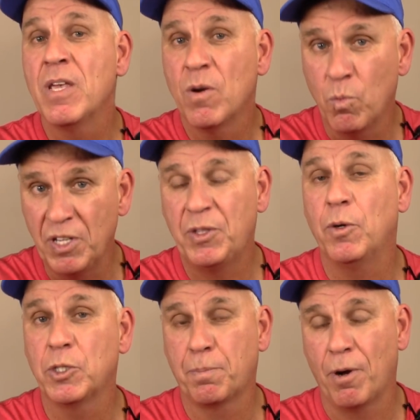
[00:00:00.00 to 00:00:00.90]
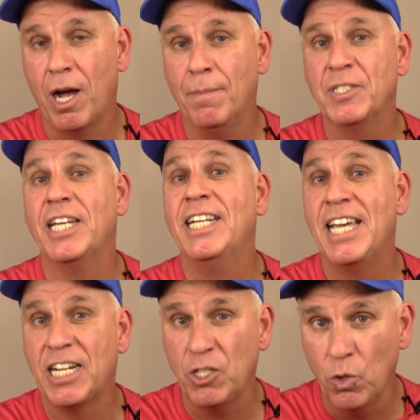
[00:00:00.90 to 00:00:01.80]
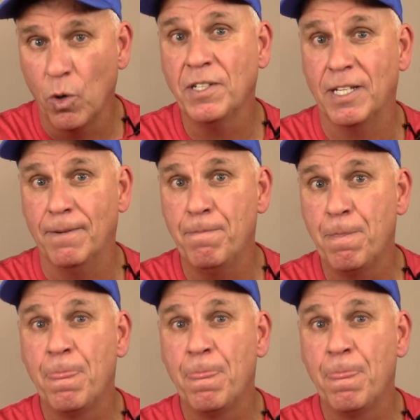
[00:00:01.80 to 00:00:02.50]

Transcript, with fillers: with those problems and I ignored them,